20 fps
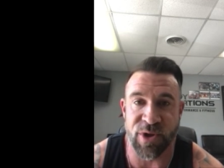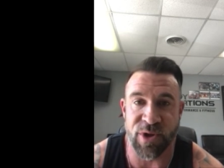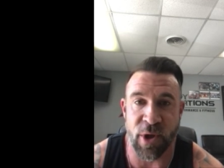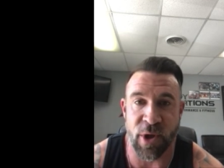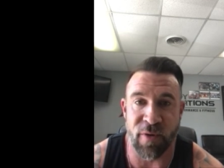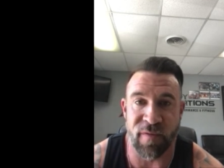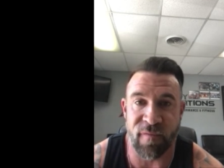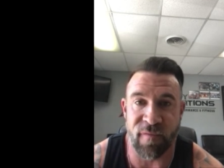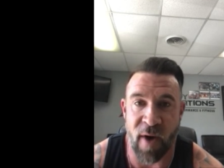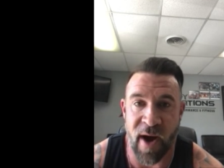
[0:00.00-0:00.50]

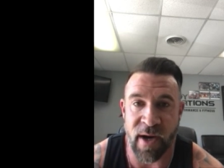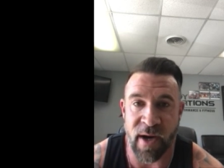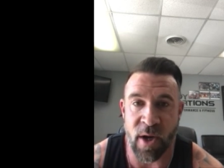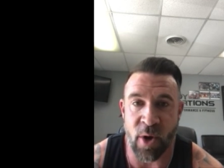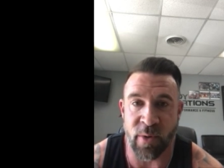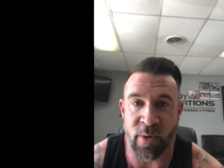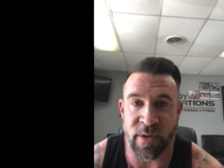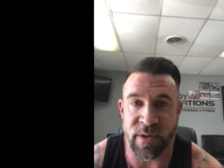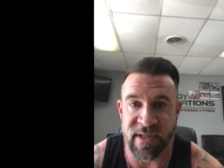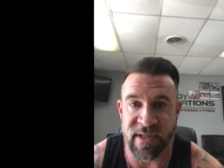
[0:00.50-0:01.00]
Joe
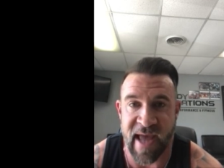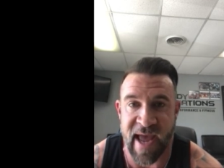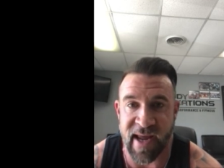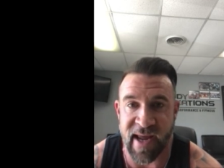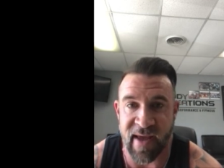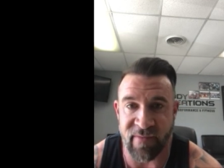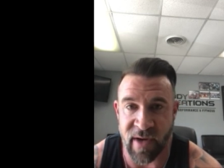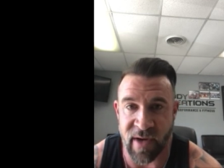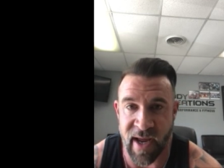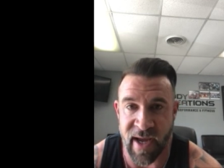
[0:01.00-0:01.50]
DeFranco and Zach
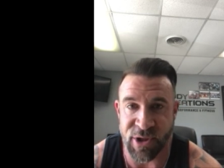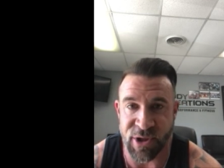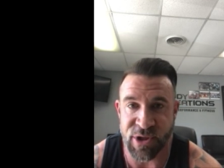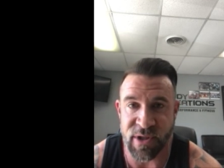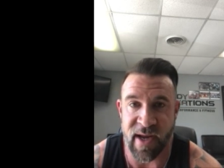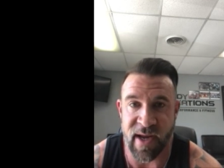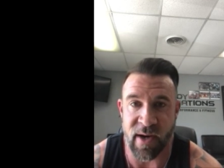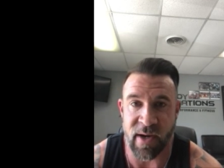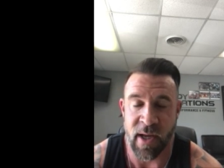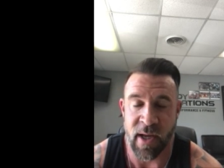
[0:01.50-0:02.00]
Ebenesh.
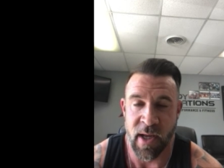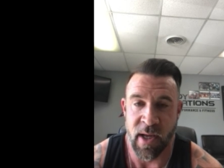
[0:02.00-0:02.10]
They